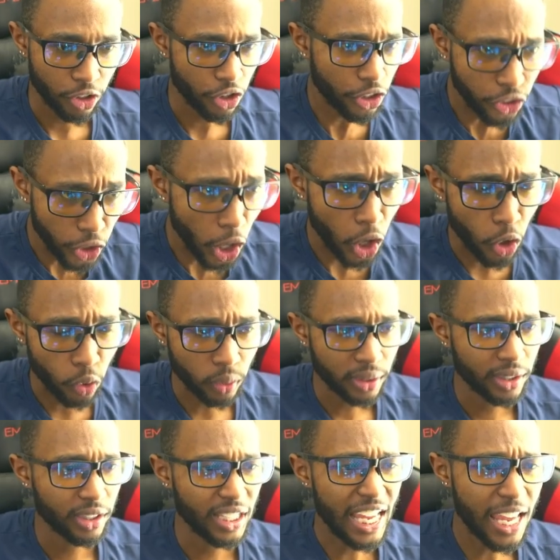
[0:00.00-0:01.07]
No,
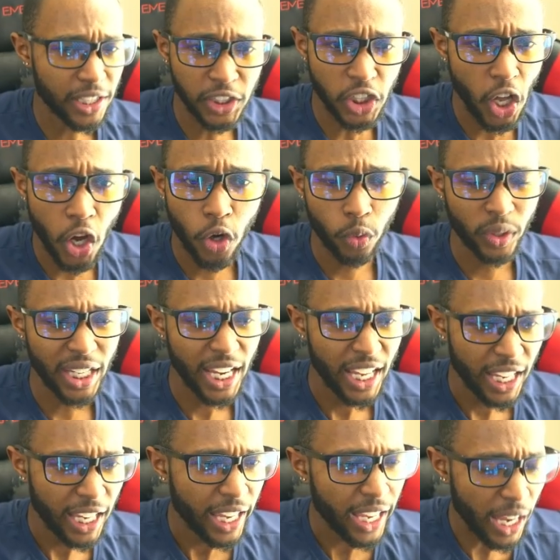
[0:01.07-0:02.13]
no,
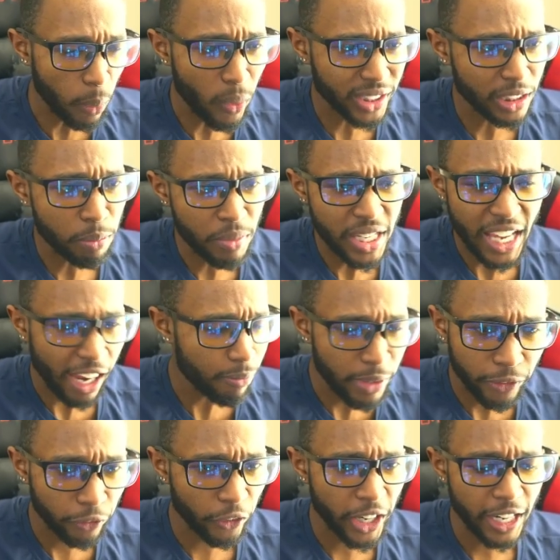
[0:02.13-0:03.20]
it wasn't me. I've been
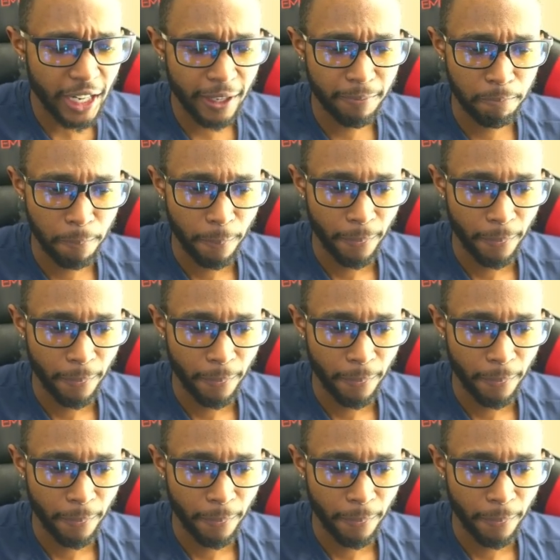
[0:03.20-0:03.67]
framed.